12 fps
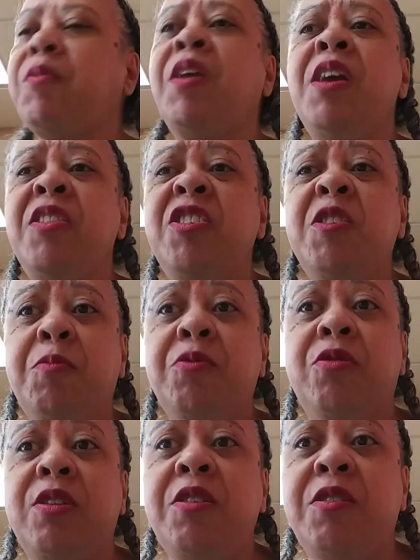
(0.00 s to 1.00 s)
Yeah,
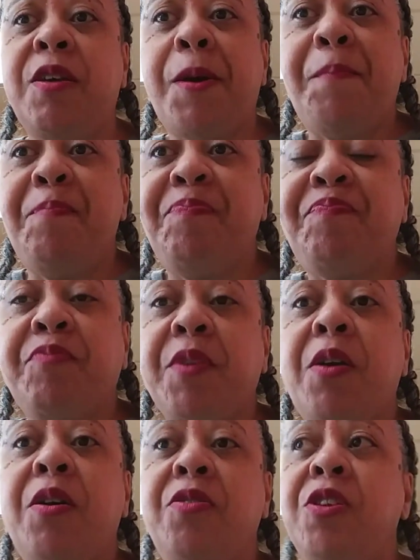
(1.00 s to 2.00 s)

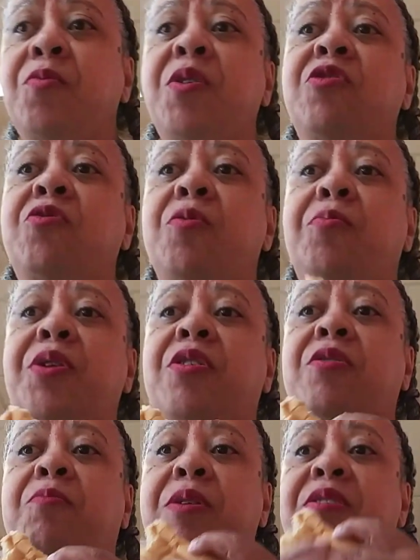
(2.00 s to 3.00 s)
this one is doing pretty
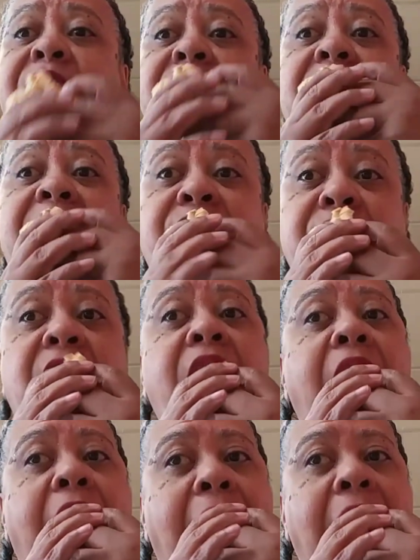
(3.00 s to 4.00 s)
good business actually.
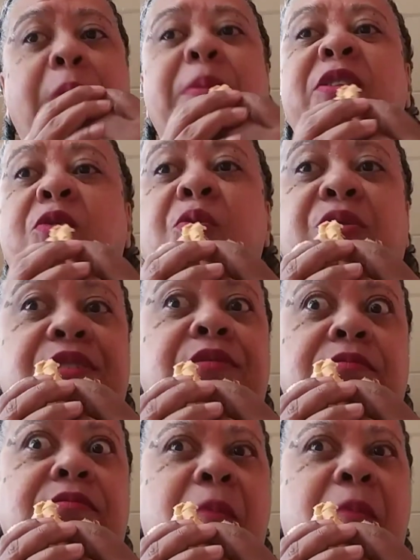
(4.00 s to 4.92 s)
I'm in the corner.